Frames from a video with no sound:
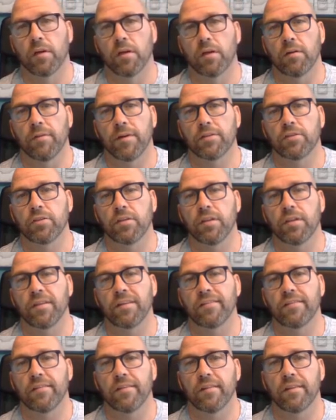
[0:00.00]
Eventually
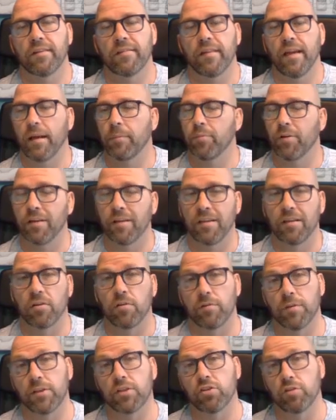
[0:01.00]
this app right here
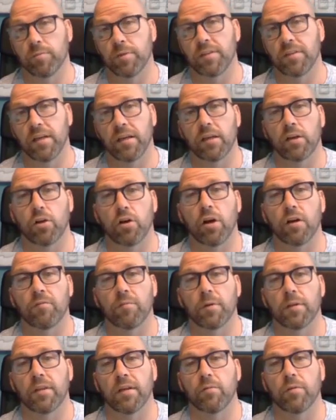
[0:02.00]
will eventually be taken
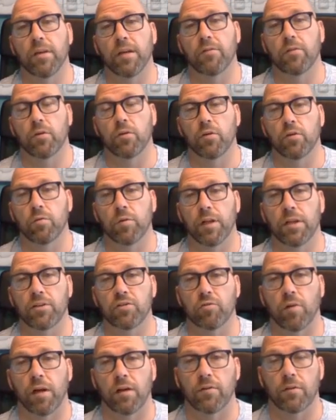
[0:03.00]
off, but then we have the Cool Running
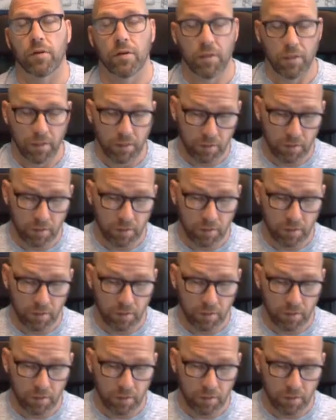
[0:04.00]
driver.